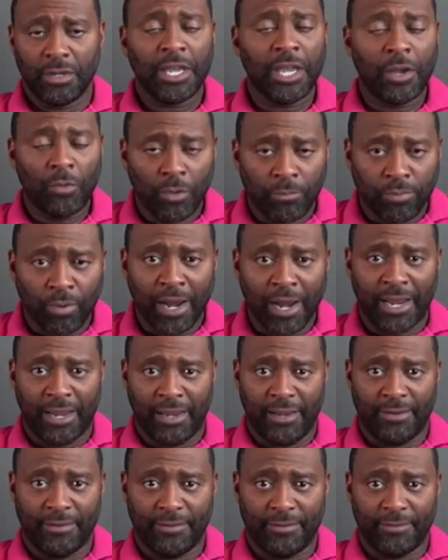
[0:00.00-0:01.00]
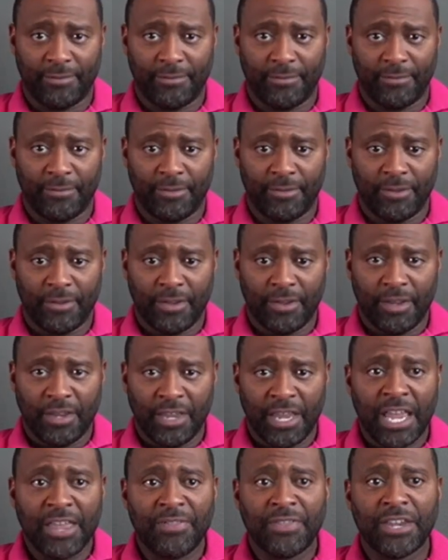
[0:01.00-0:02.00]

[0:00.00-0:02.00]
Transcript: It will break. And